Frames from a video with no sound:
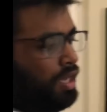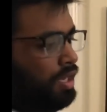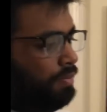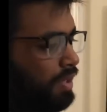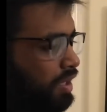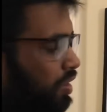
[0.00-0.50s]

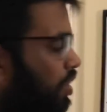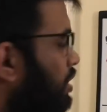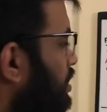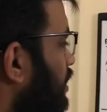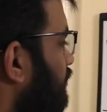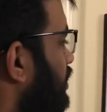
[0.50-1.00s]
but not
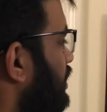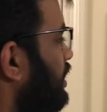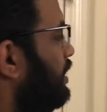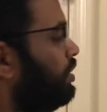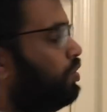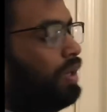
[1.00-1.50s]
converted
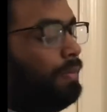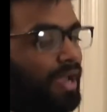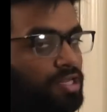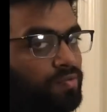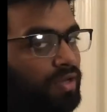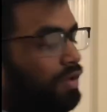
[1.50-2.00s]
into a
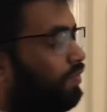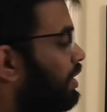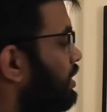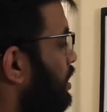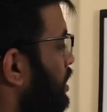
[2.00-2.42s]
match-winning one.